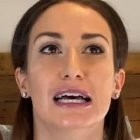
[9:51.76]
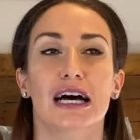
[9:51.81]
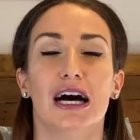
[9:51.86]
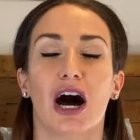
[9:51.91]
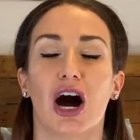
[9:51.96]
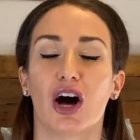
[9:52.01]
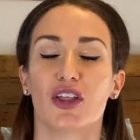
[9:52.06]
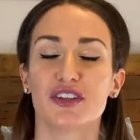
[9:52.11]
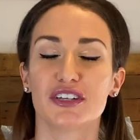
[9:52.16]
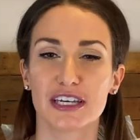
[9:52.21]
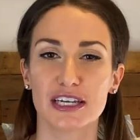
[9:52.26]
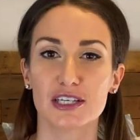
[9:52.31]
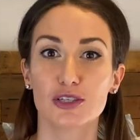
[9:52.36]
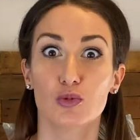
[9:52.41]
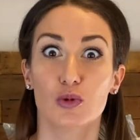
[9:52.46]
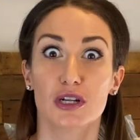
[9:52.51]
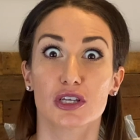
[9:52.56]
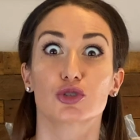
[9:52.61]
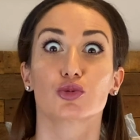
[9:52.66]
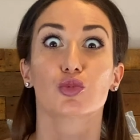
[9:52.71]
on the days
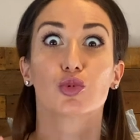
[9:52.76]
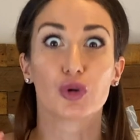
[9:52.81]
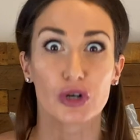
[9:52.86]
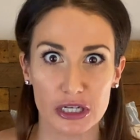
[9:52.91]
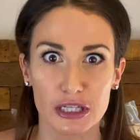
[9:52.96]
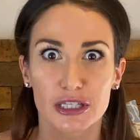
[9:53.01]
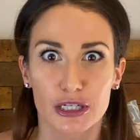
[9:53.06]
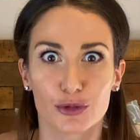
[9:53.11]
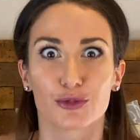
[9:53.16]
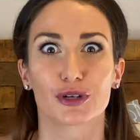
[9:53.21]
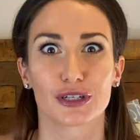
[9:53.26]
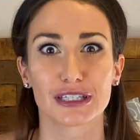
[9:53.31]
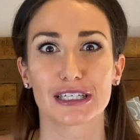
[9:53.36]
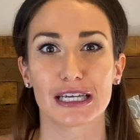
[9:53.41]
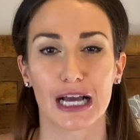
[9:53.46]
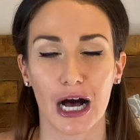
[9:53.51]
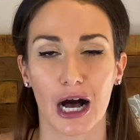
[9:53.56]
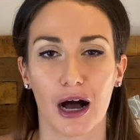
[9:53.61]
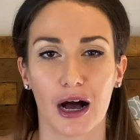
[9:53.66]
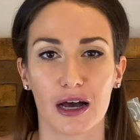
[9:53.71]
when it's really, really
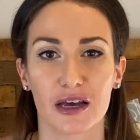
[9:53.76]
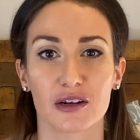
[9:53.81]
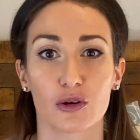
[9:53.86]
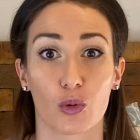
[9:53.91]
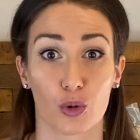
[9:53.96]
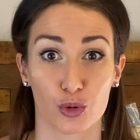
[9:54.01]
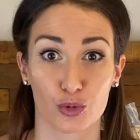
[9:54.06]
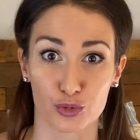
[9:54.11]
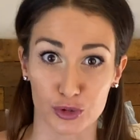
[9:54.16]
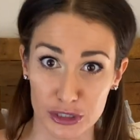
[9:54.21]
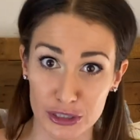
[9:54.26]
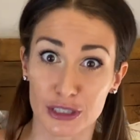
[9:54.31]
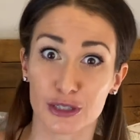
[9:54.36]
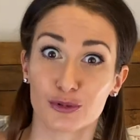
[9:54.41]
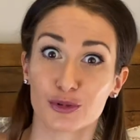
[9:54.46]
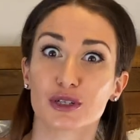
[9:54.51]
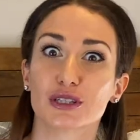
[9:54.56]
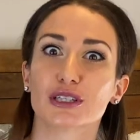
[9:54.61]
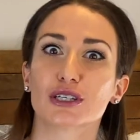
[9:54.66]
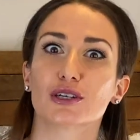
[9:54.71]
hot or really,
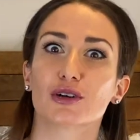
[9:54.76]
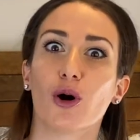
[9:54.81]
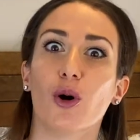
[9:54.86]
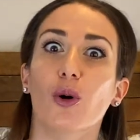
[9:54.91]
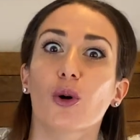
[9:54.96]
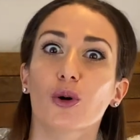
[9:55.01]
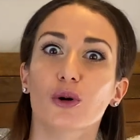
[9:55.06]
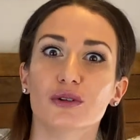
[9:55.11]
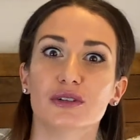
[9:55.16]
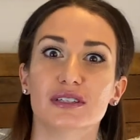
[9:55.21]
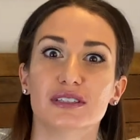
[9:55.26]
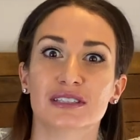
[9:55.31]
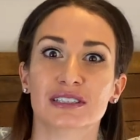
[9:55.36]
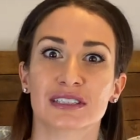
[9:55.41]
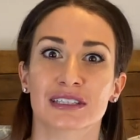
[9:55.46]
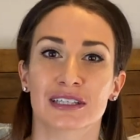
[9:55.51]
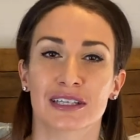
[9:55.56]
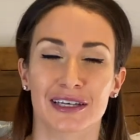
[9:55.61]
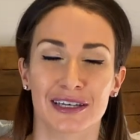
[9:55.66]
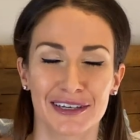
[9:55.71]
really cold, it's
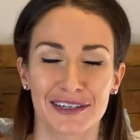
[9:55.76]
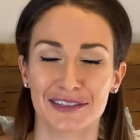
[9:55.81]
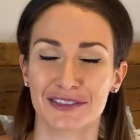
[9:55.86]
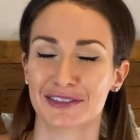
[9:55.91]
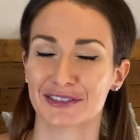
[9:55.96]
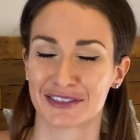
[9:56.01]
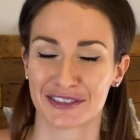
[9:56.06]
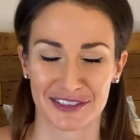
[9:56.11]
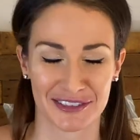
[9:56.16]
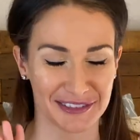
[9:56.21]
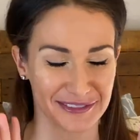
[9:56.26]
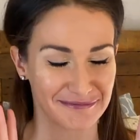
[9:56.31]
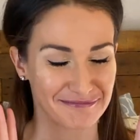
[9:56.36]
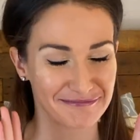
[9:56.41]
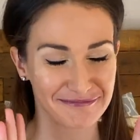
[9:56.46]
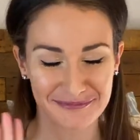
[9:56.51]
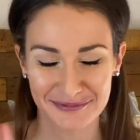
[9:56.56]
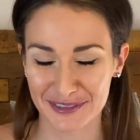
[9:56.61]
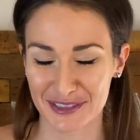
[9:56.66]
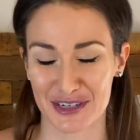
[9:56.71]

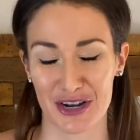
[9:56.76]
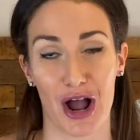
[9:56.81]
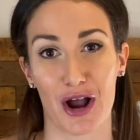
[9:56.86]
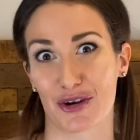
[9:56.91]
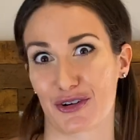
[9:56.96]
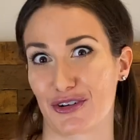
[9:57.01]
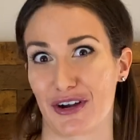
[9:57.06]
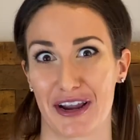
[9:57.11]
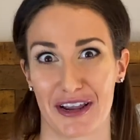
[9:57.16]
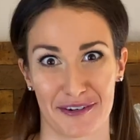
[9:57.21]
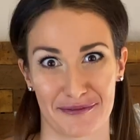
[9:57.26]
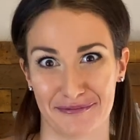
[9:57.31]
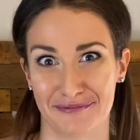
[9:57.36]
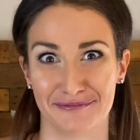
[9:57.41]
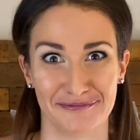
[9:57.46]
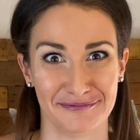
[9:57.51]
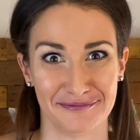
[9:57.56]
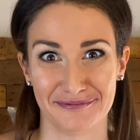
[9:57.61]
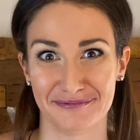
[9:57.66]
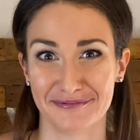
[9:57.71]
not great.
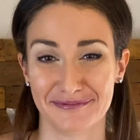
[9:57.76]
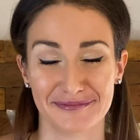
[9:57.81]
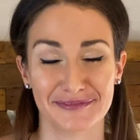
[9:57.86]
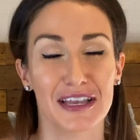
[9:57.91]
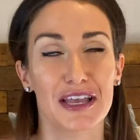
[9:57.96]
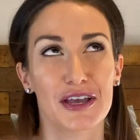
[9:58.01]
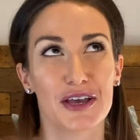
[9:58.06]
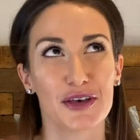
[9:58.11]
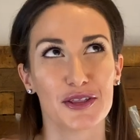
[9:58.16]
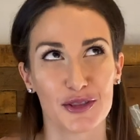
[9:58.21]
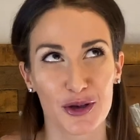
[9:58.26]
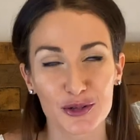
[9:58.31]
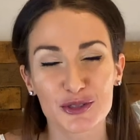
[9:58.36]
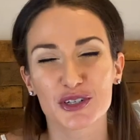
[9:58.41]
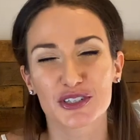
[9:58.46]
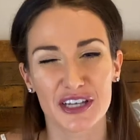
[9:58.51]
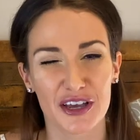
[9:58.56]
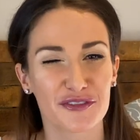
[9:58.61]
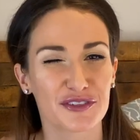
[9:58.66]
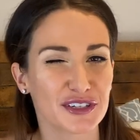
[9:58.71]
Those are
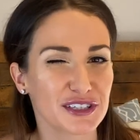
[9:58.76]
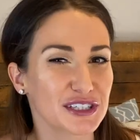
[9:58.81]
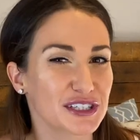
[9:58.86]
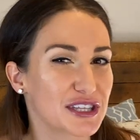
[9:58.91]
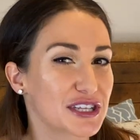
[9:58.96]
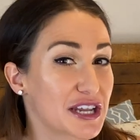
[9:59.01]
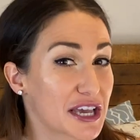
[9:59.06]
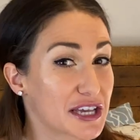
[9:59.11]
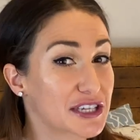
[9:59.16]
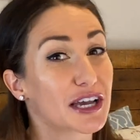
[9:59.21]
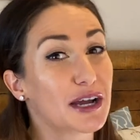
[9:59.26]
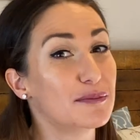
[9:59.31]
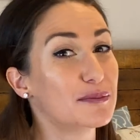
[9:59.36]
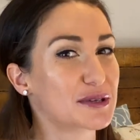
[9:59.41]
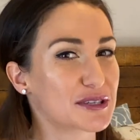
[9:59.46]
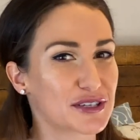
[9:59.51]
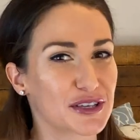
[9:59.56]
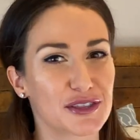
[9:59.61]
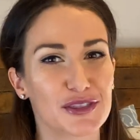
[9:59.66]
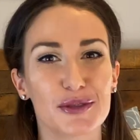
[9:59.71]
definitely the days I
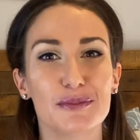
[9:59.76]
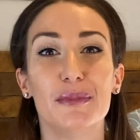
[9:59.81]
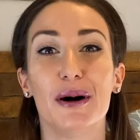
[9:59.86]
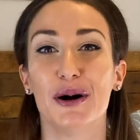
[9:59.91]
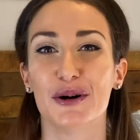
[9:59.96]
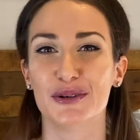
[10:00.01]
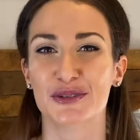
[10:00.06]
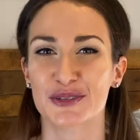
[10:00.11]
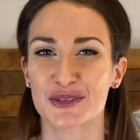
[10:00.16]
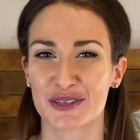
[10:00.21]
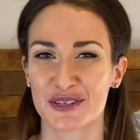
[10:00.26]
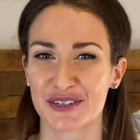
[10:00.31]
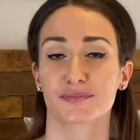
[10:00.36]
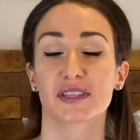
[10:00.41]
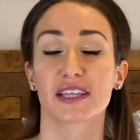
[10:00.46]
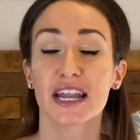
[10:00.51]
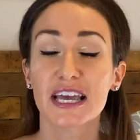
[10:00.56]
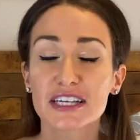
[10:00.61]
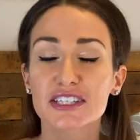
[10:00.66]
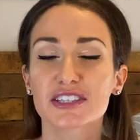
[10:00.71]
miss it the most.
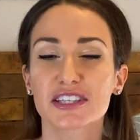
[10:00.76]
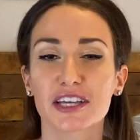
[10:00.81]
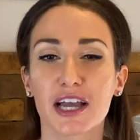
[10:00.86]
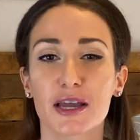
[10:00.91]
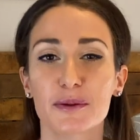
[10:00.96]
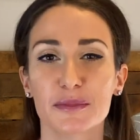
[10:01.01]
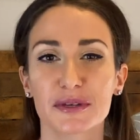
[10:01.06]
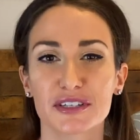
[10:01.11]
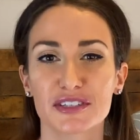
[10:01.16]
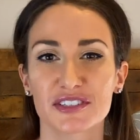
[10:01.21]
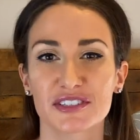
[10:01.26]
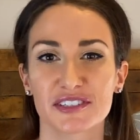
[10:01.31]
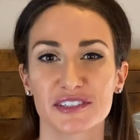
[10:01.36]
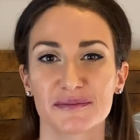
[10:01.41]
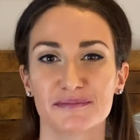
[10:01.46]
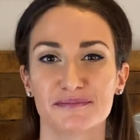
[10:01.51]
The next thing I miss